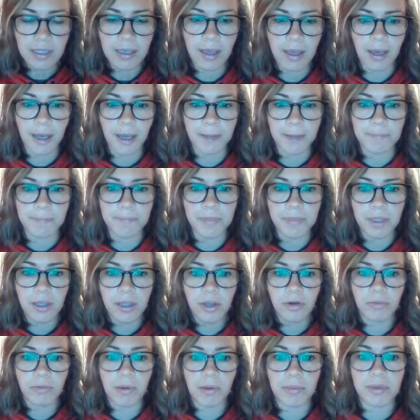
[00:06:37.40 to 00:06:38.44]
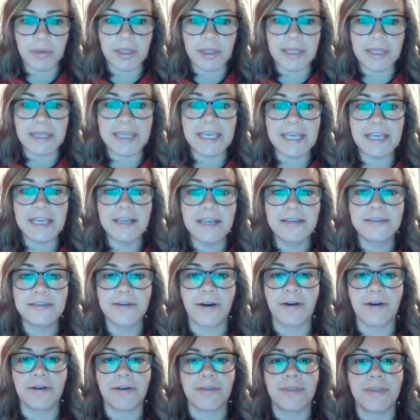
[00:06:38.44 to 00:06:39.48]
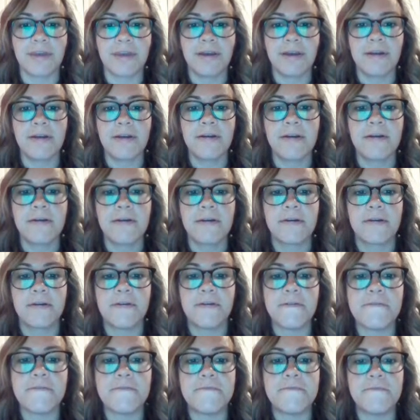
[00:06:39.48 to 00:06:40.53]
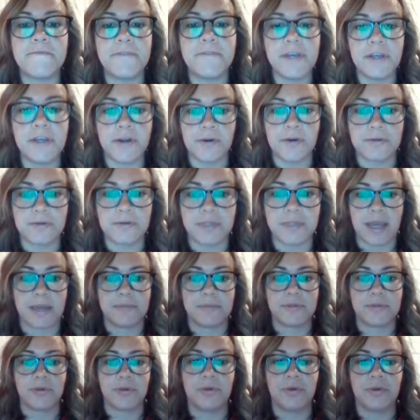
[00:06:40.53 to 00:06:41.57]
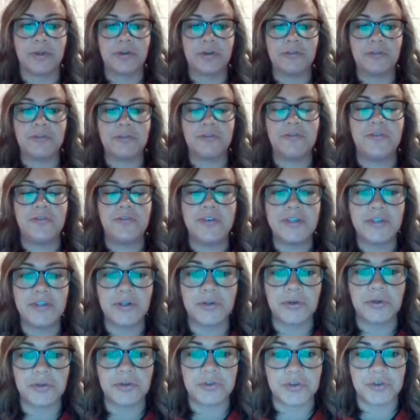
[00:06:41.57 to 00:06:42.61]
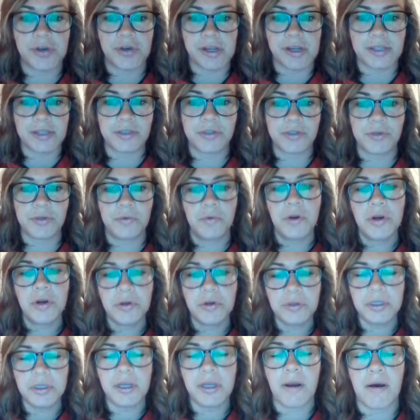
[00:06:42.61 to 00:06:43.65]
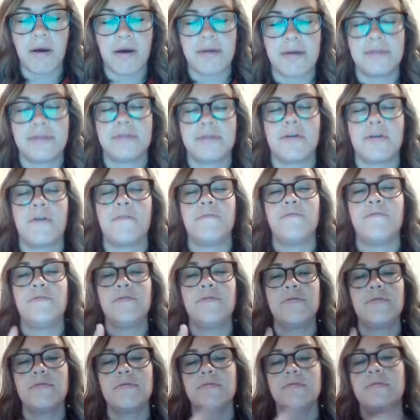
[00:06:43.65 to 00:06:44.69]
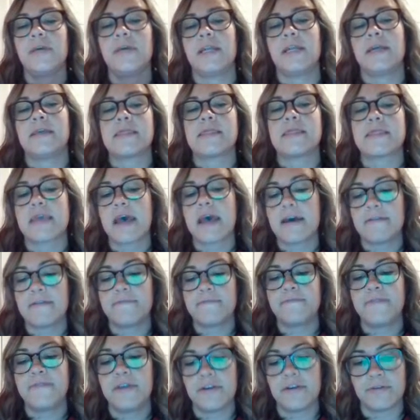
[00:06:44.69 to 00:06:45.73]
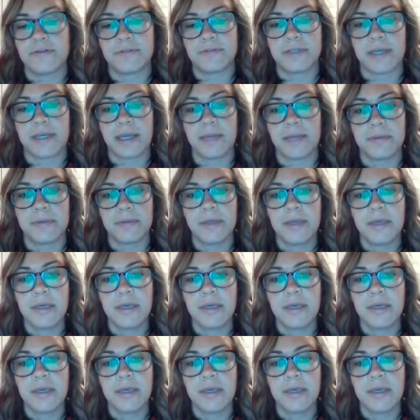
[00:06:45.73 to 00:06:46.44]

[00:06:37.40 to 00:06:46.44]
Remember that these are their phenotypes or their physical traits. So what are the odds of you getting that phenotype?